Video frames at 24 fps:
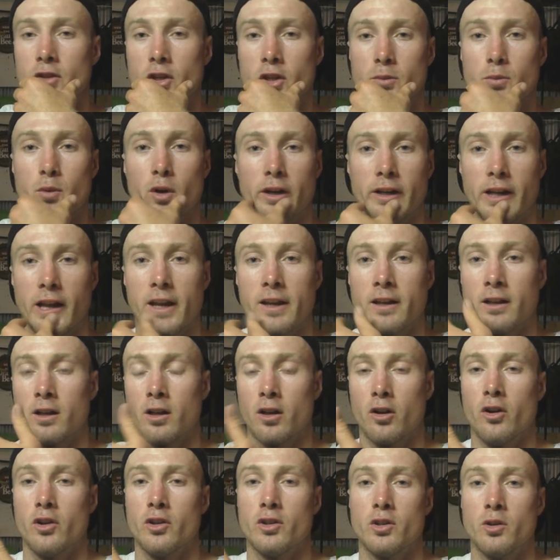Just by getting
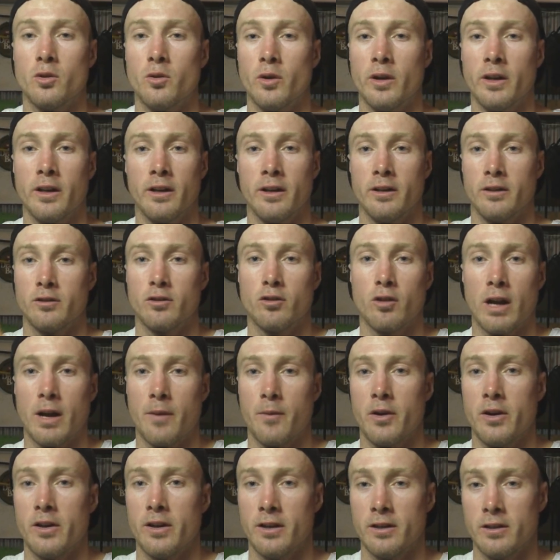close to it and
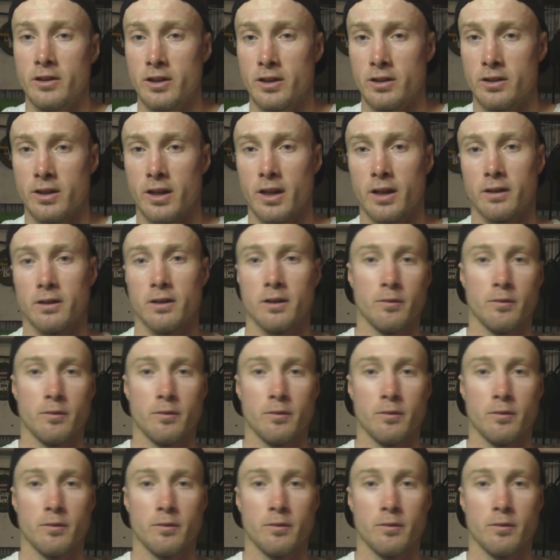grabbing it and just, yeah,